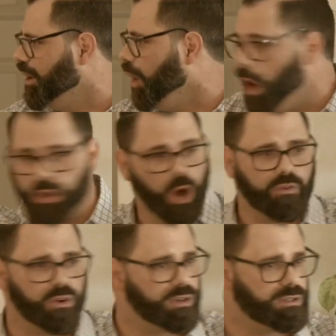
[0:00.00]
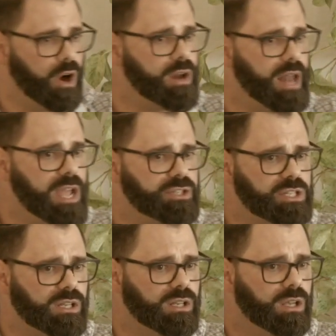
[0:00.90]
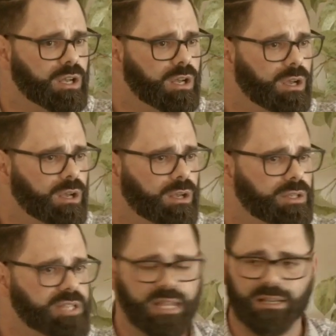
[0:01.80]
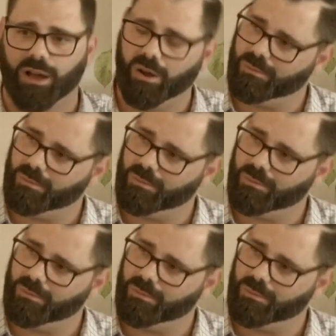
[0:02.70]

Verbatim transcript: all over our nation saying,